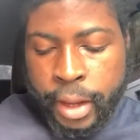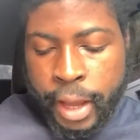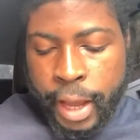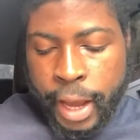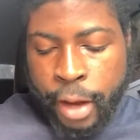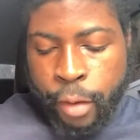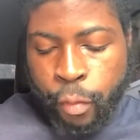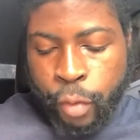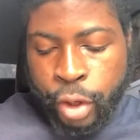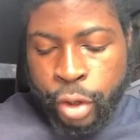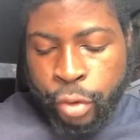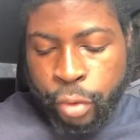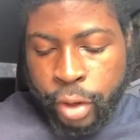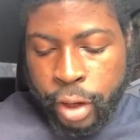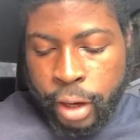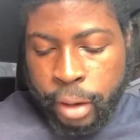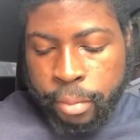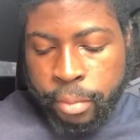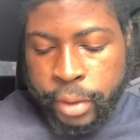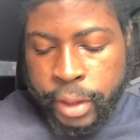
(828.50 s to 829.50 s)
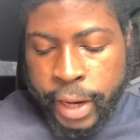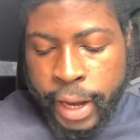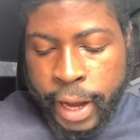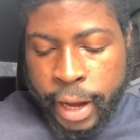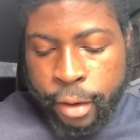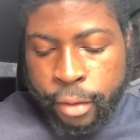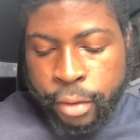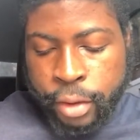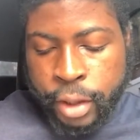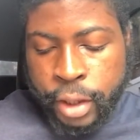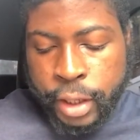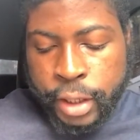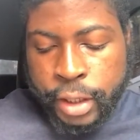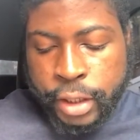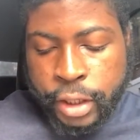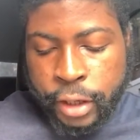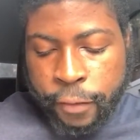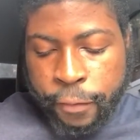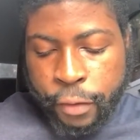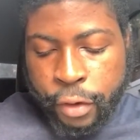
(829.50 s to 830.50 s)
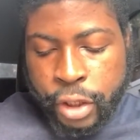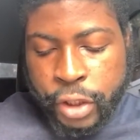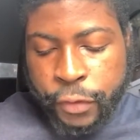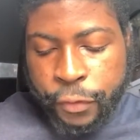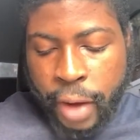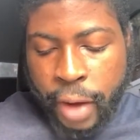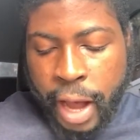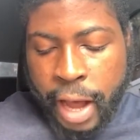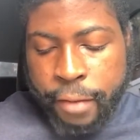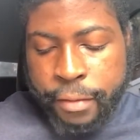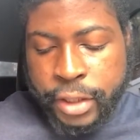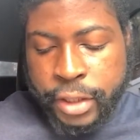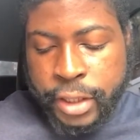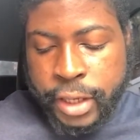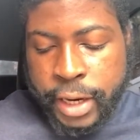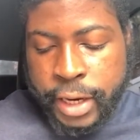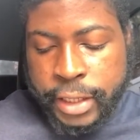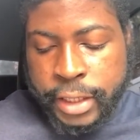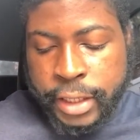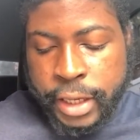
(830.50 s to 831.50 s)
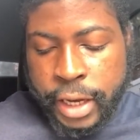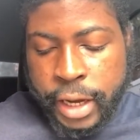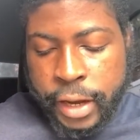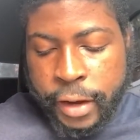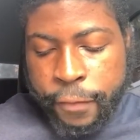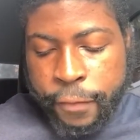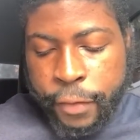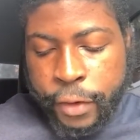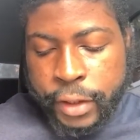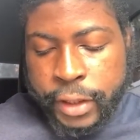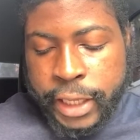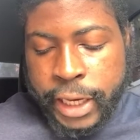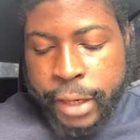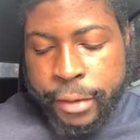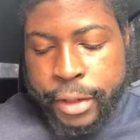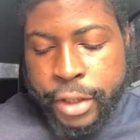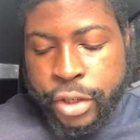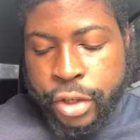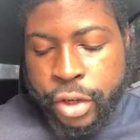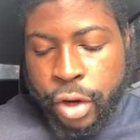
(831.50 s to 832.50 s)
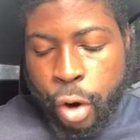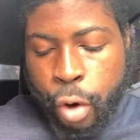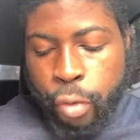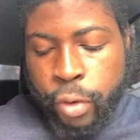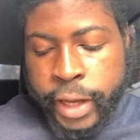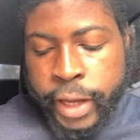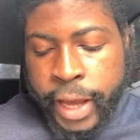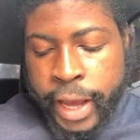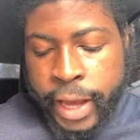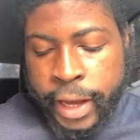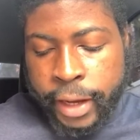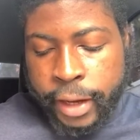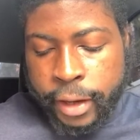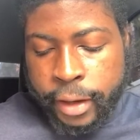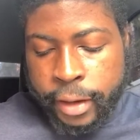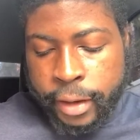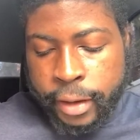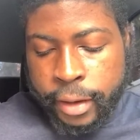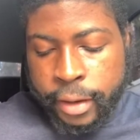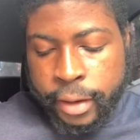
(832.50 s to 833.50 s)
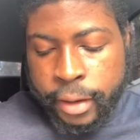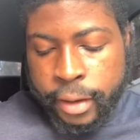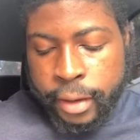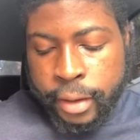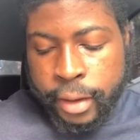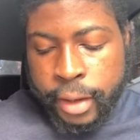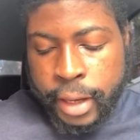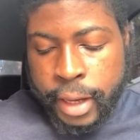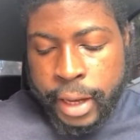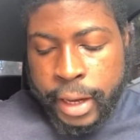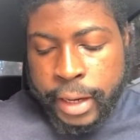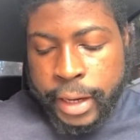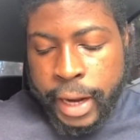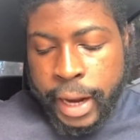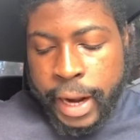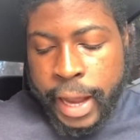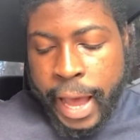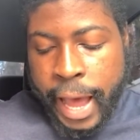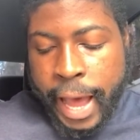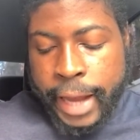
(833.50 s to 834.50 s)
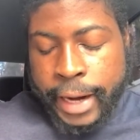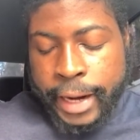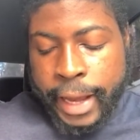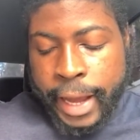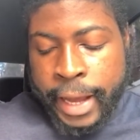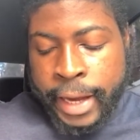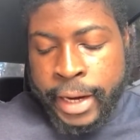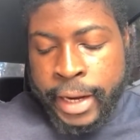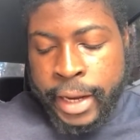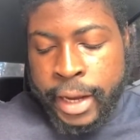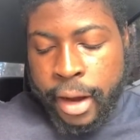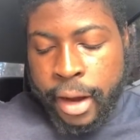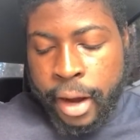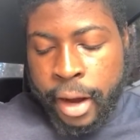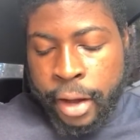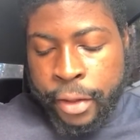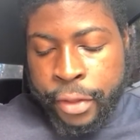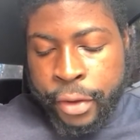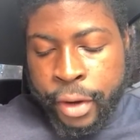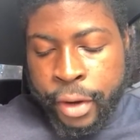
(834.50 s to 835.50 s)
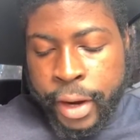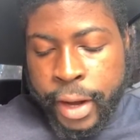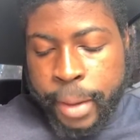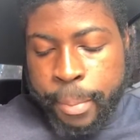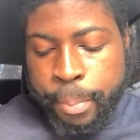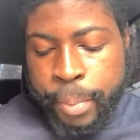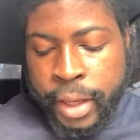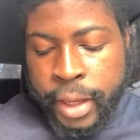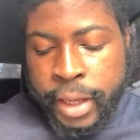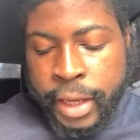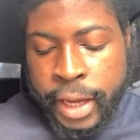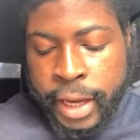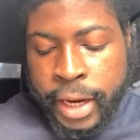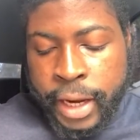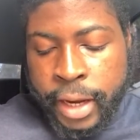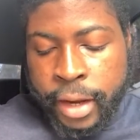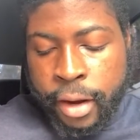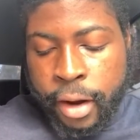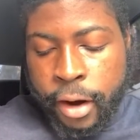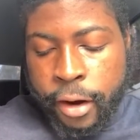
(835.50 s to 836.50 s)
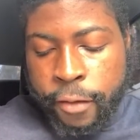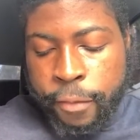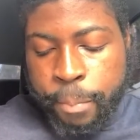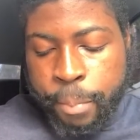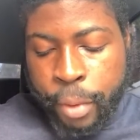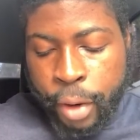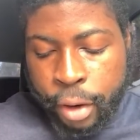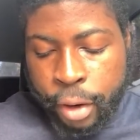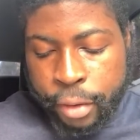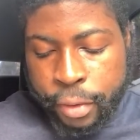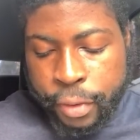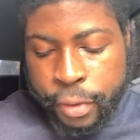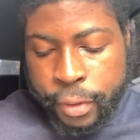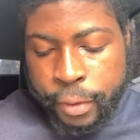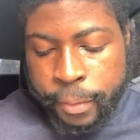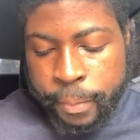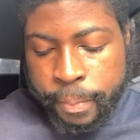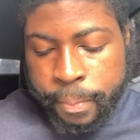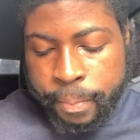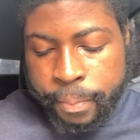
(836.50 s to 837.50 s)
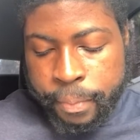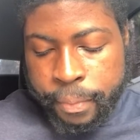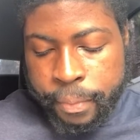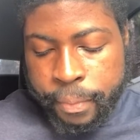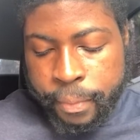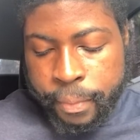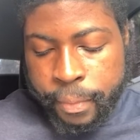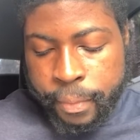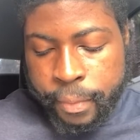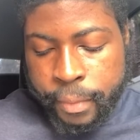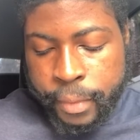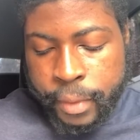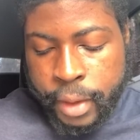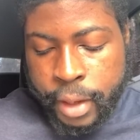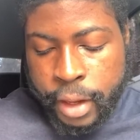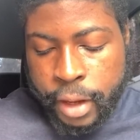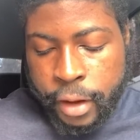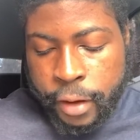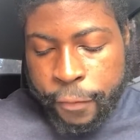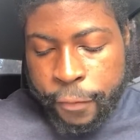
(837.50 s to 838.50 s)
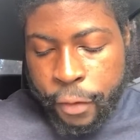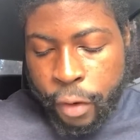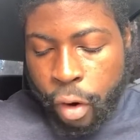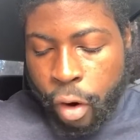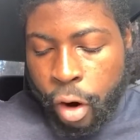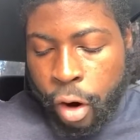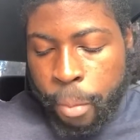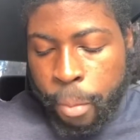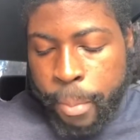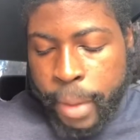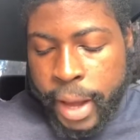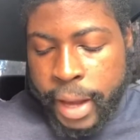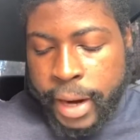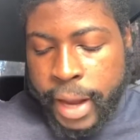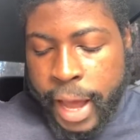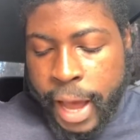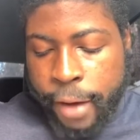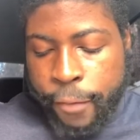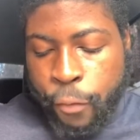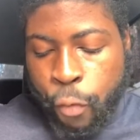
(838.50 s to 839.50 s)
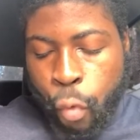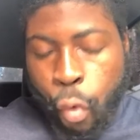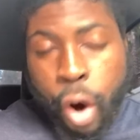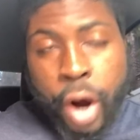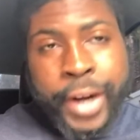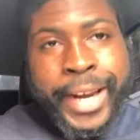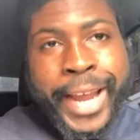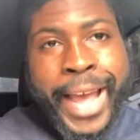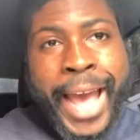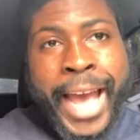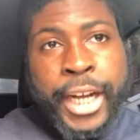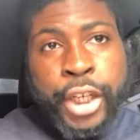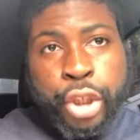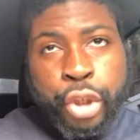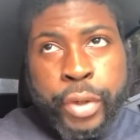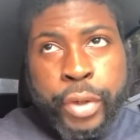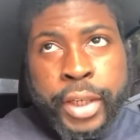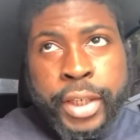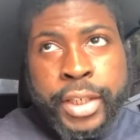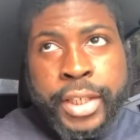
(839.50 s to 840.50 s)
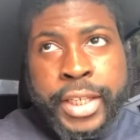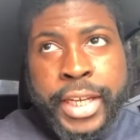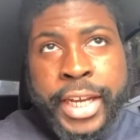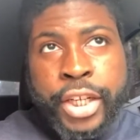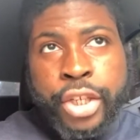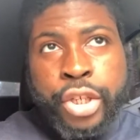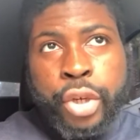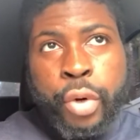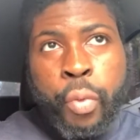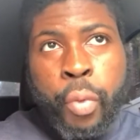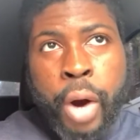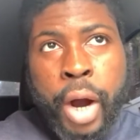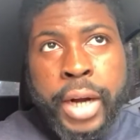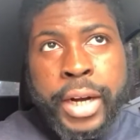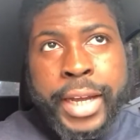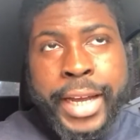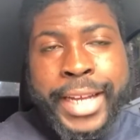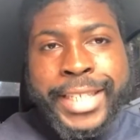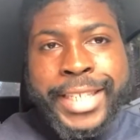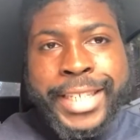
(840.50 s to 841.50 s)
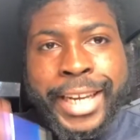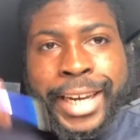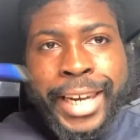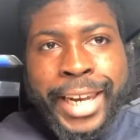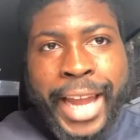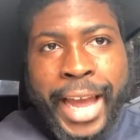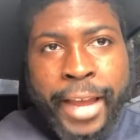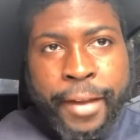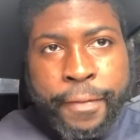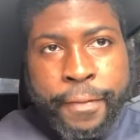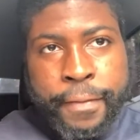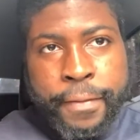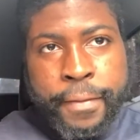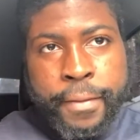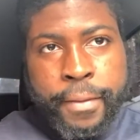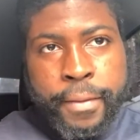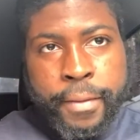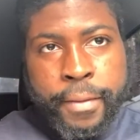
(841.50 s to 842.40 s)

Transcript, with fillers: And when you come down to verse five, it says, "For there is no king that had any other beginning of birth." For all men have one entrance into what? Into life.